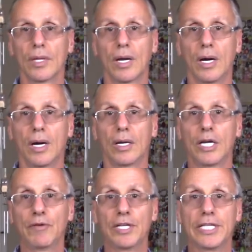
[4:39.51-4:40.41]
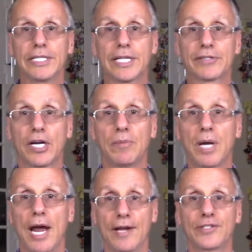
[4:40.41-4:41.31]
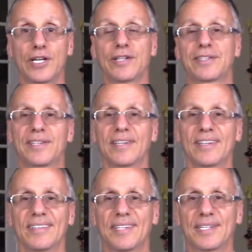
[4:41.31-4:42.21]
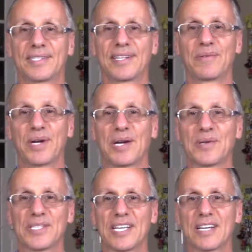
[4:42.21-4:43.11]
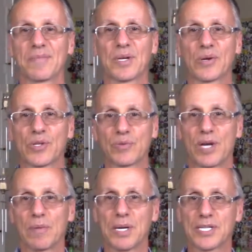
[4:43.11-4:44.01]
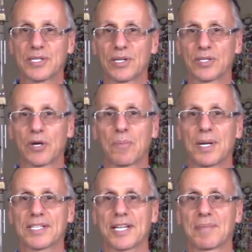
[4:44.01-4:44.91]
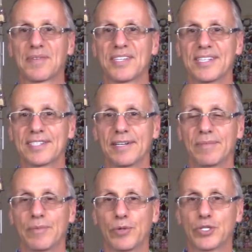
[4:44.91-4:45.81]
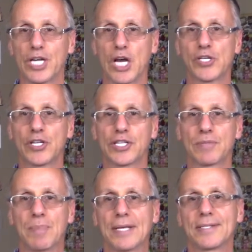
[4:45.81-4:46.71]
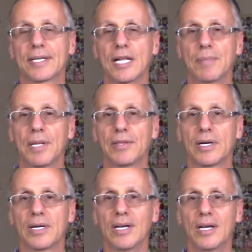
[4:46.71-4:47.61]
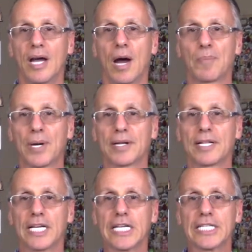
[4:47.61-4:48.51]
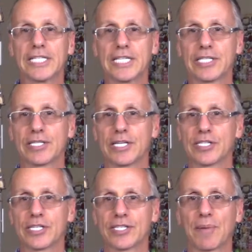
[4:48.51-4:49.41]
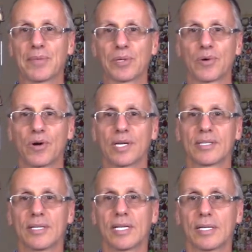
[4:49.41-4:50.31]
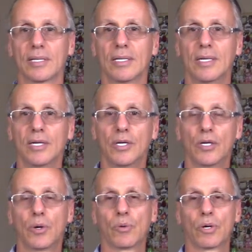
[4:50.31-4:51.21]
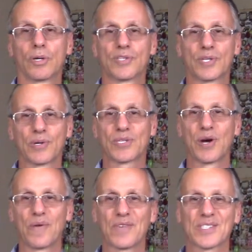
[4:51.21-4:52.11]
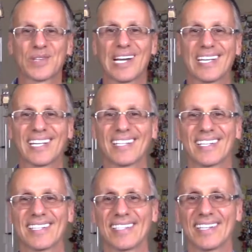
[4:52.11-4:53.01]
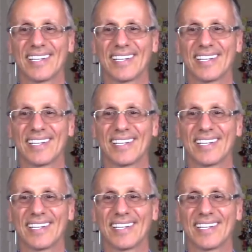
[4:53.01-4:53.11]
even the term agent that we are using, because we are based on complex adaptive system, which agent is a basic element there, apparently is something wrong in the legal world. So it's so frustrating that